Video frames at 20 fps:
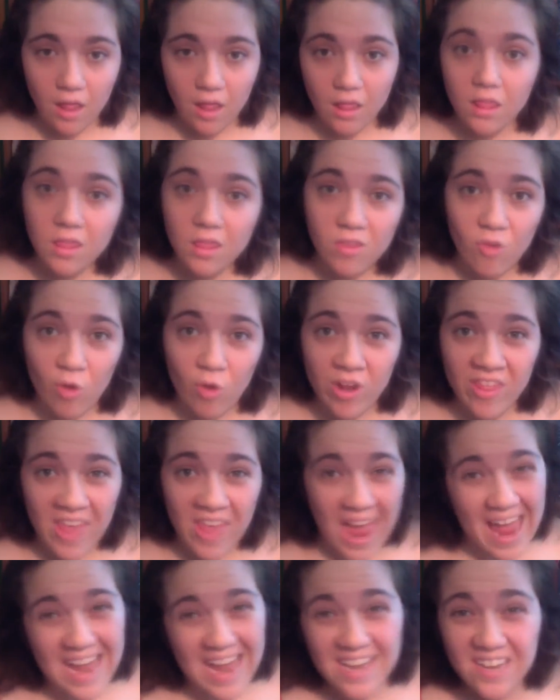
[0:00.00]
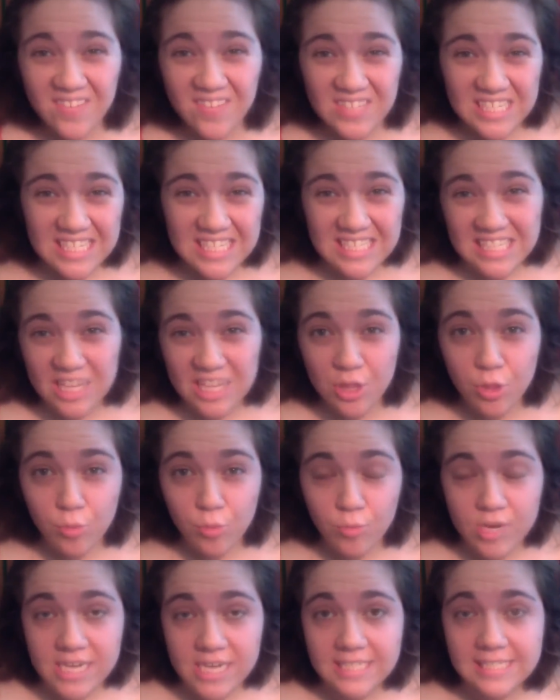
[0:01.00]
sort of the end of Season
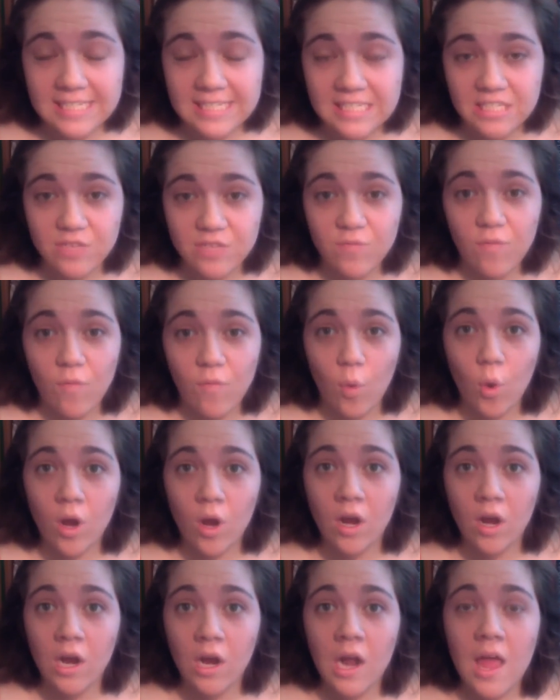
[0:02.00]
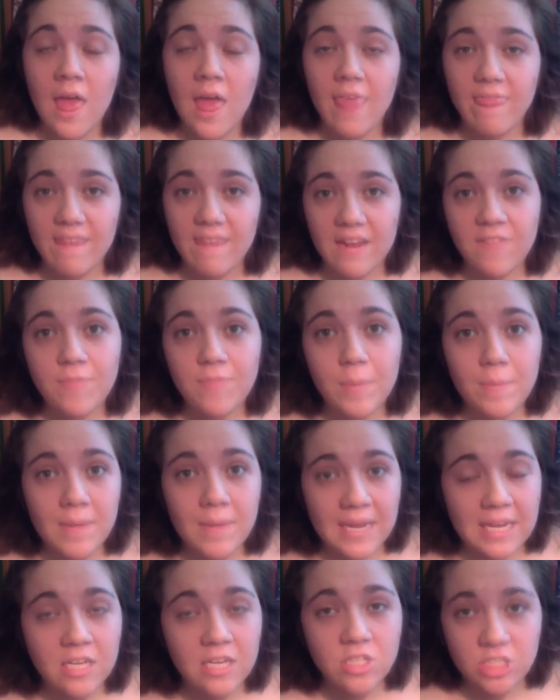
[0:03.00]
3, Season 4, they've been
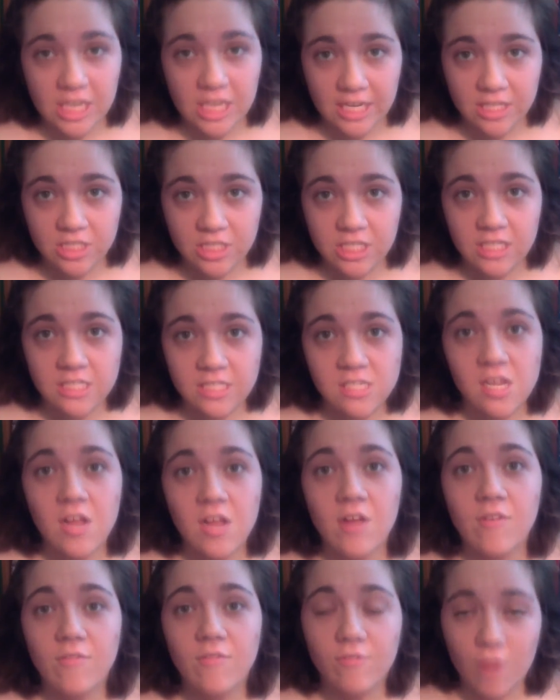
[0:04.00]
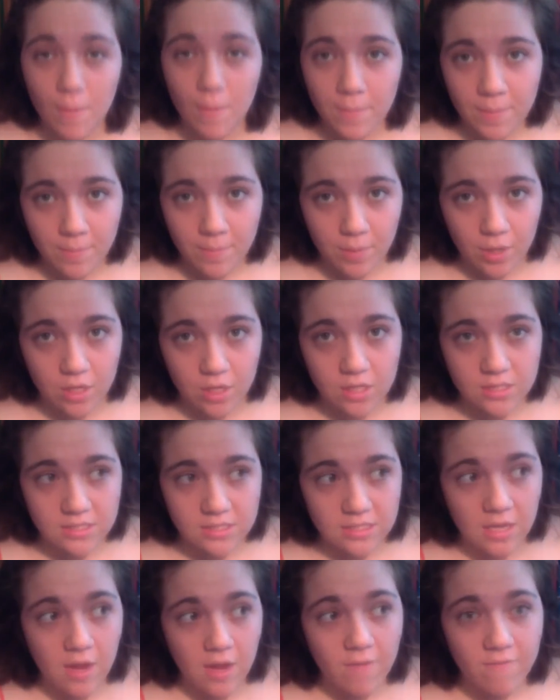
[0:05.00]
making changes from the
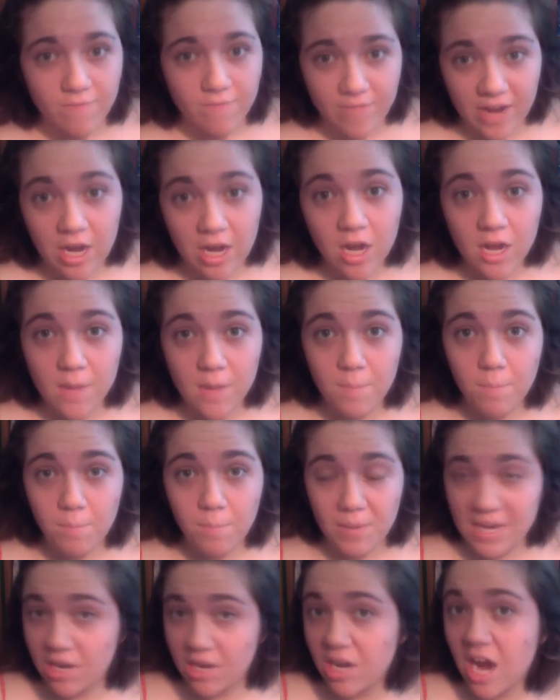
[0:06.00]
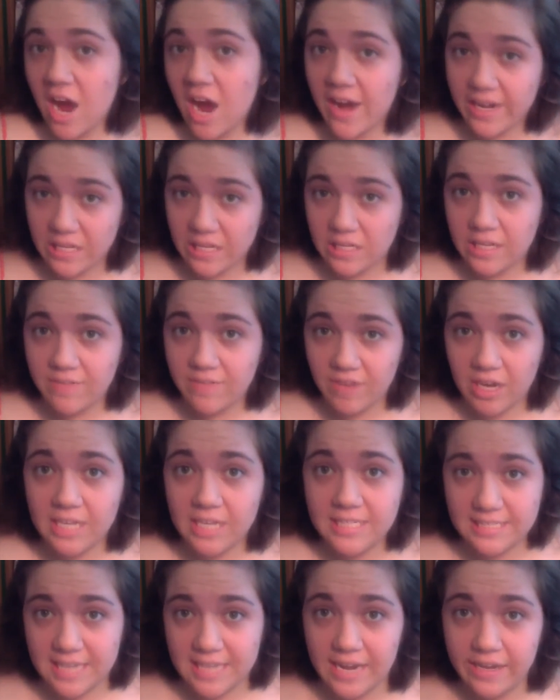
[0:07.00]
books very periodically, very
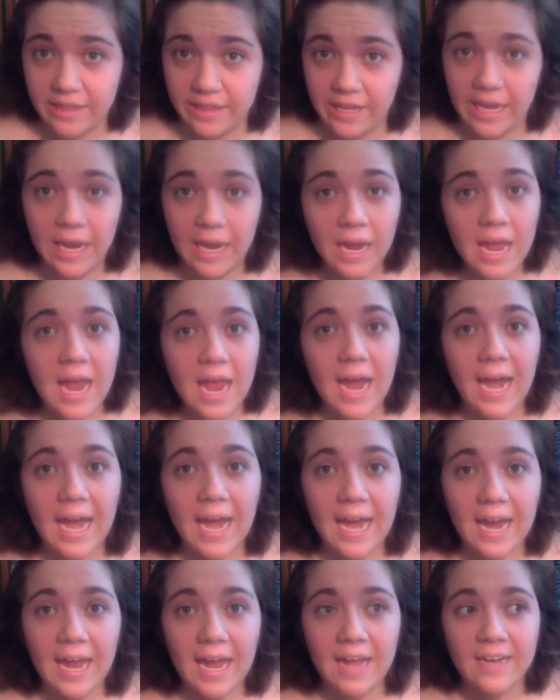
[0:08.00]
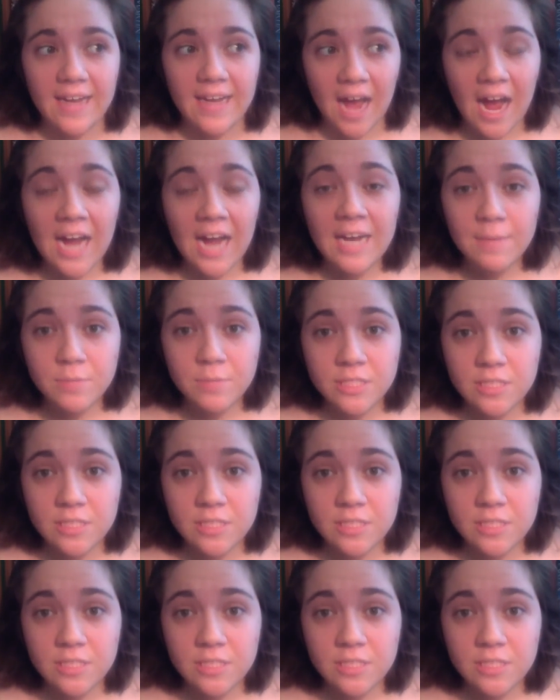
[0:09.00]
steadily. And I am